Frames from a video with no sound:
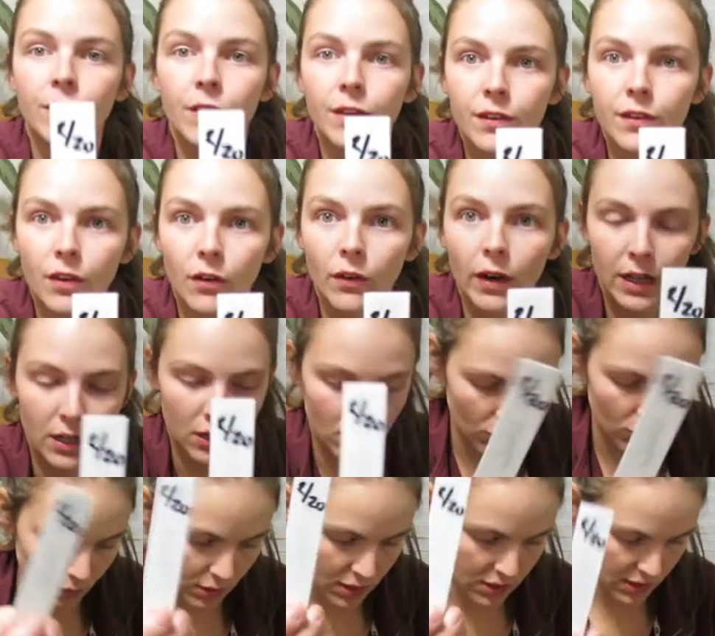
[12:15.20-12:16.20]
so I know
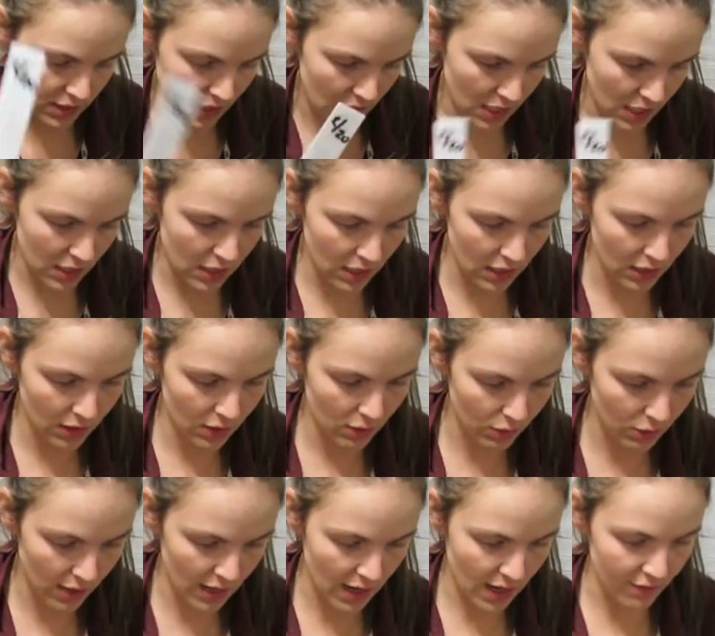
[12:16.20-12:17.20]
what date
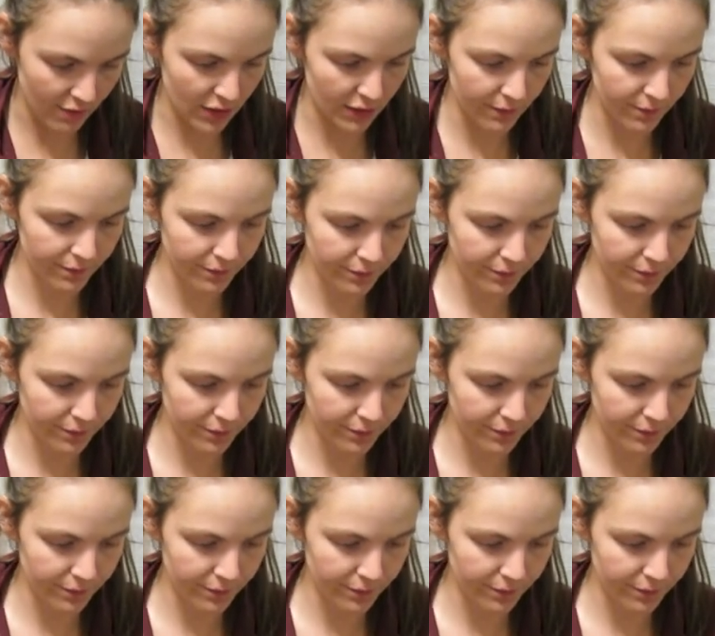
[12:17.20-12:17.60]
we have it.